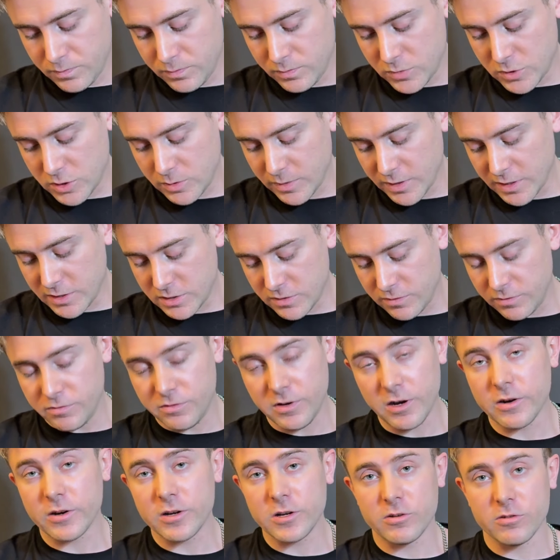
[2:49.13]
Something that's
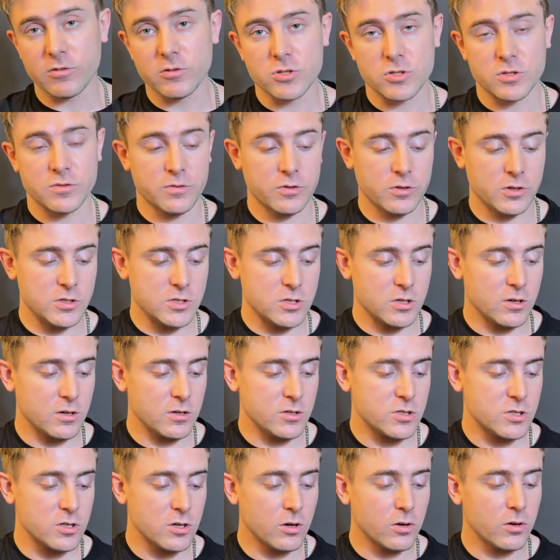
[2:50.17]
very crucial for guitar.
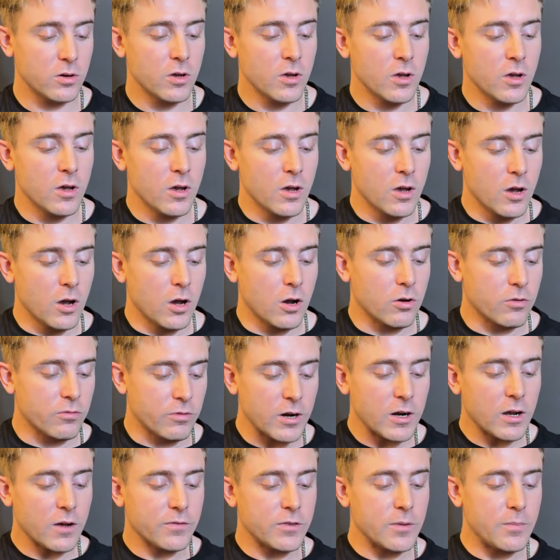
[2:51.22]
So
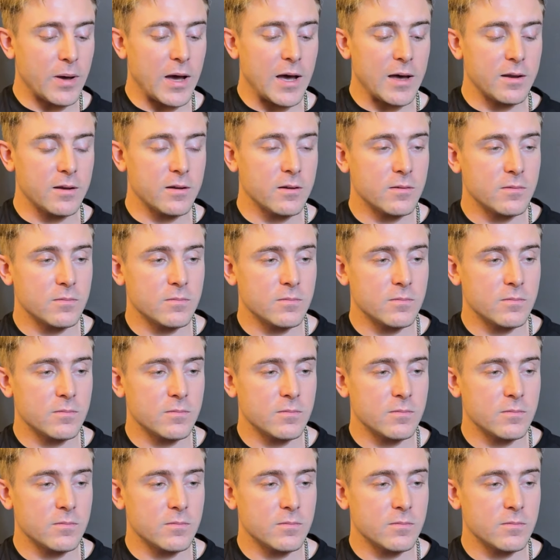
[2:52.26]
right off the bat,